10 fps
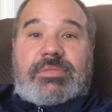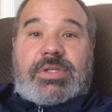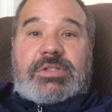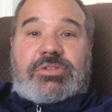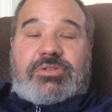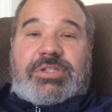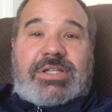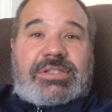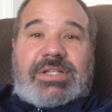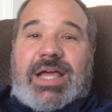So
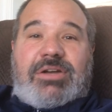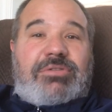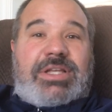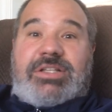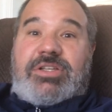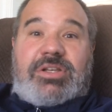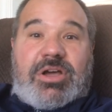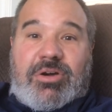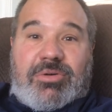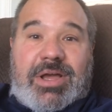I don't need to
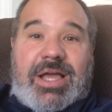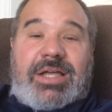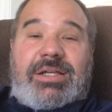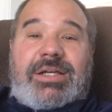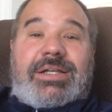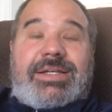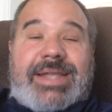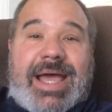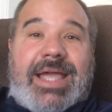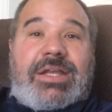know at
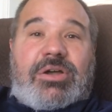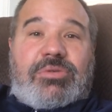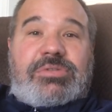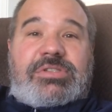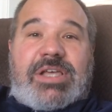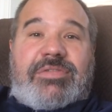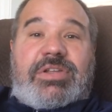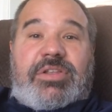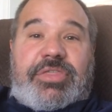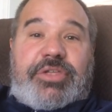
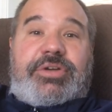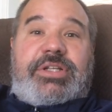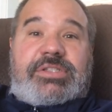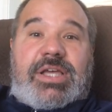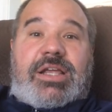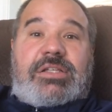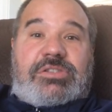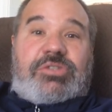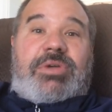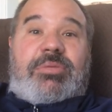9:07 and 30
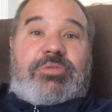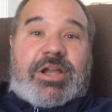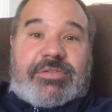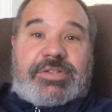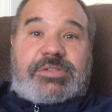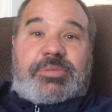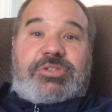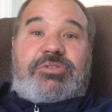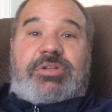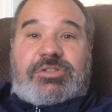seconds you ate breakfast,
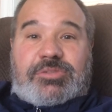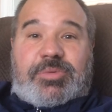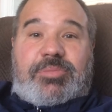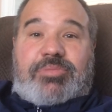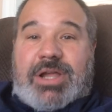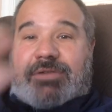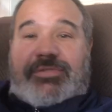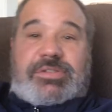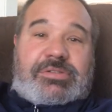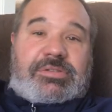but you can just put
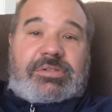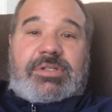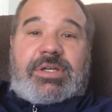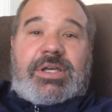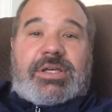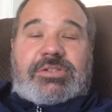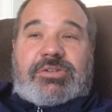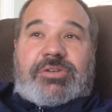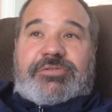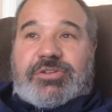breakfast. So
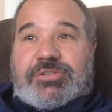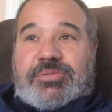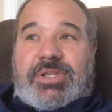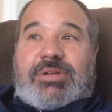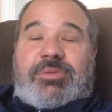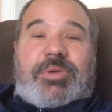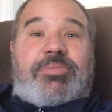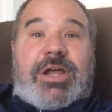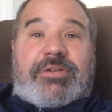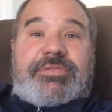your first thing would be
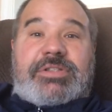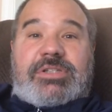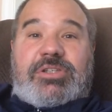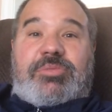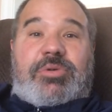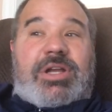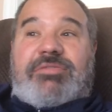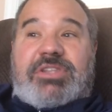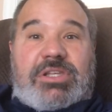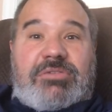breakfast, and you put
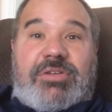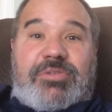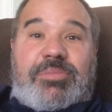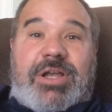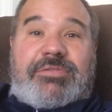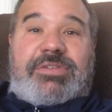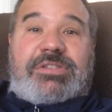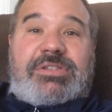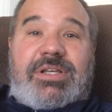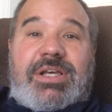everything you ate for
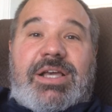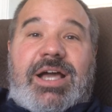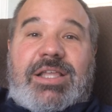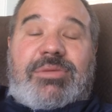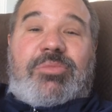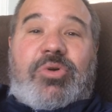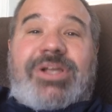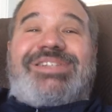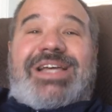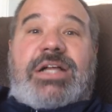breakfast, and the more
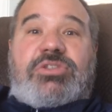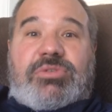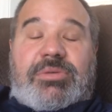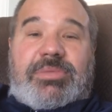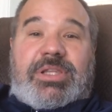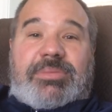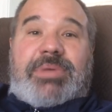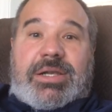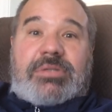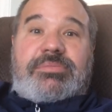exact you can be, the
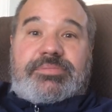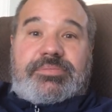better.